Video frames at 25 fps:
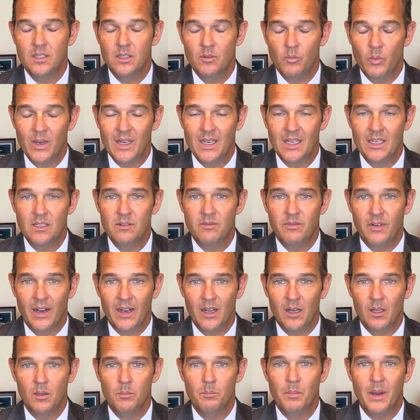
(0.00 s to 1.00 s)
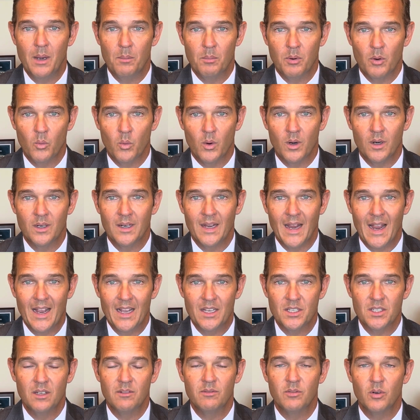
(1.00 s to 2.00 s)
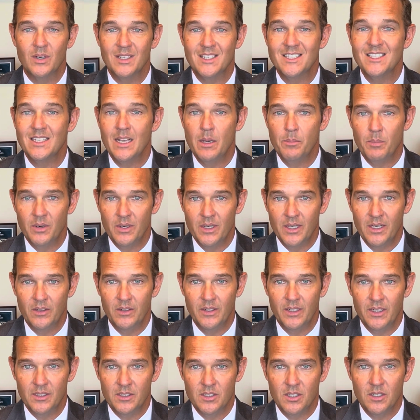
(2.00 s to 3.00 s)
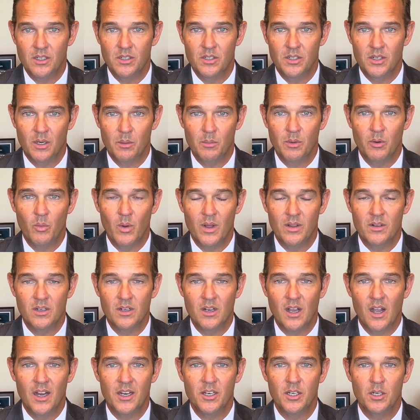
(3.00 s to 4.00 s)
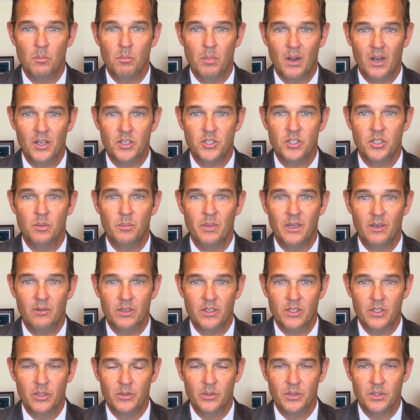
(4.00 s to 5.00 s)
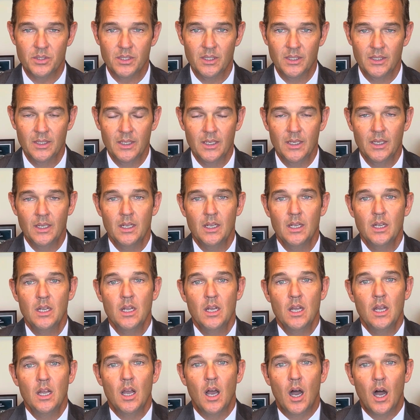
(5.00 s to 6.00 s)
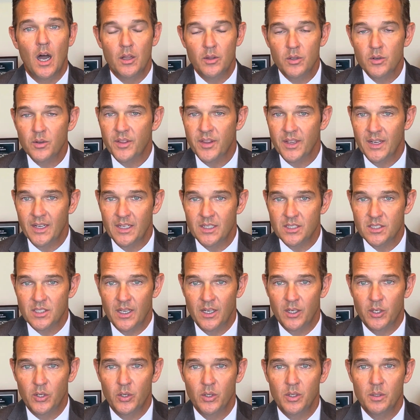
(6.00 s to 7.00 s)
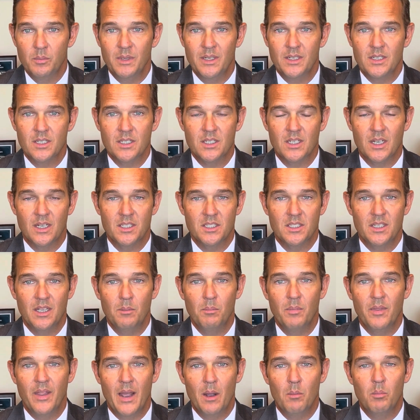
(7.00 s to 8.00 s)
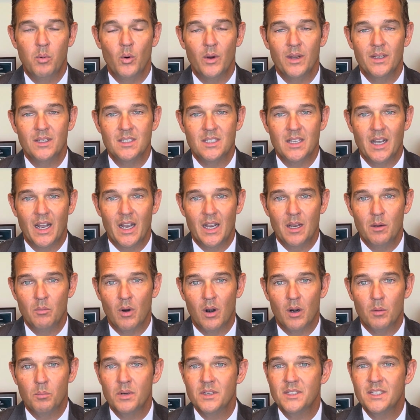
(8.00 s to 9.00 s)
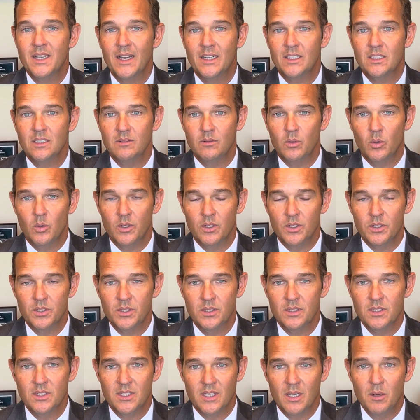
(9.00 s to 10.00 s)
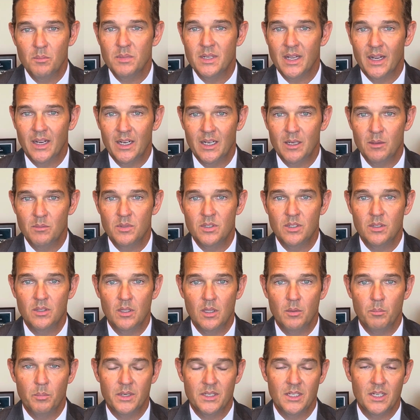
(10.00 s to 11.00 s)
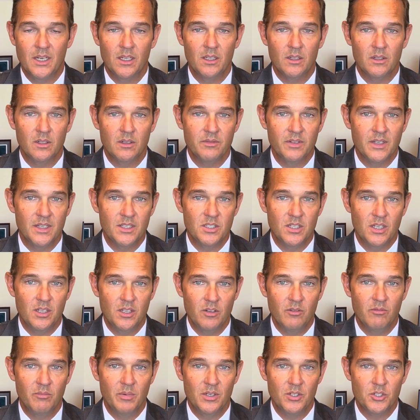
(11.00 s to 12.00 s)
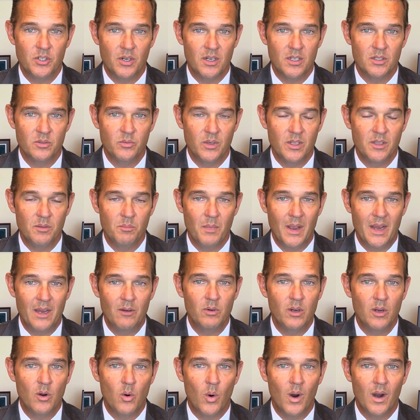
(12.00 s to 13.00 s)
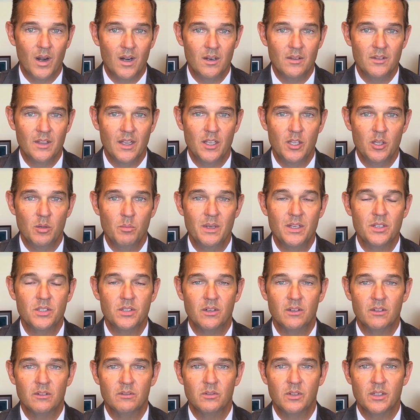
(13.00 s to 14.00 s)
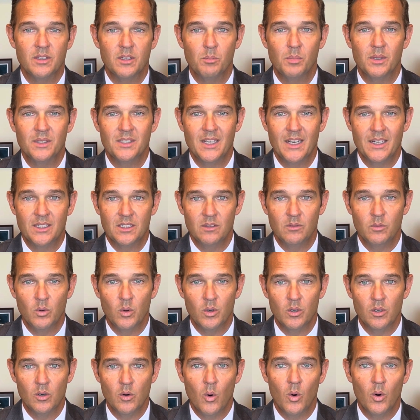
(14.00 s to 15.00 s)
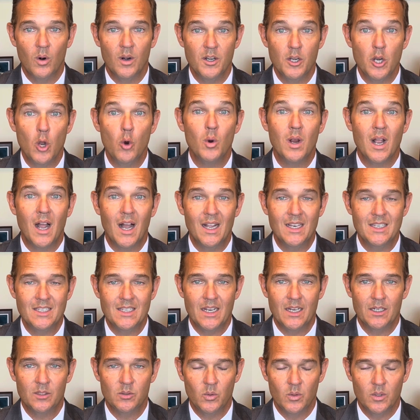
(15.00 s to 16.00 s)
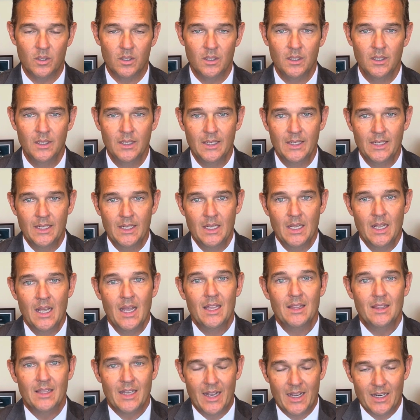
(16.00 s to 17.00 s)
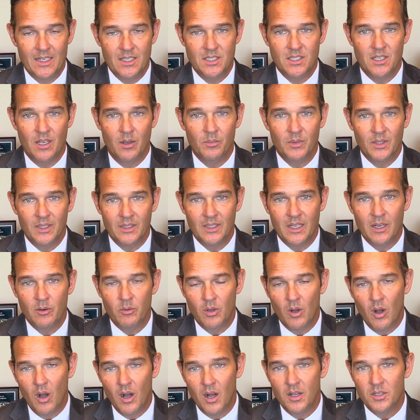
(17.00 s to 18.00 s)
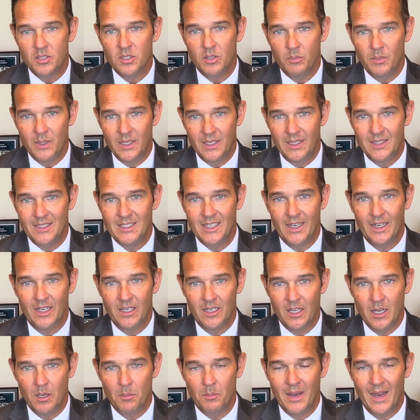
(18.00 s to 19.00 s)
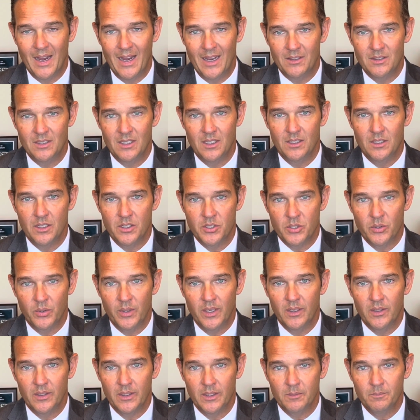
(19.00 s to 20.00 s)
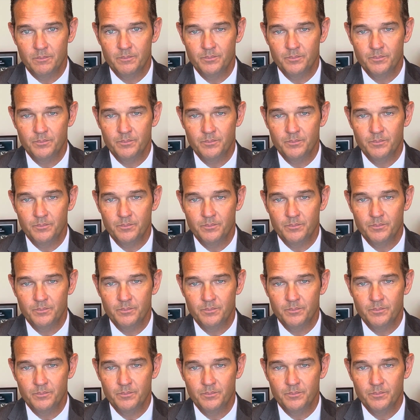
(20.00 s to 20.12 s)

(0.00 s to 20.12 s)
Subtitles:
we need to file paperwork asking for a separate hearing to determine whether or not your bond should be reduced. Other things that could be discussed at that point in time are protective orders. Sometimes the particular offense that you've been charged with may require that you be served with a protective order or a no contact order. That is something that will also be taken up at the initial hearing.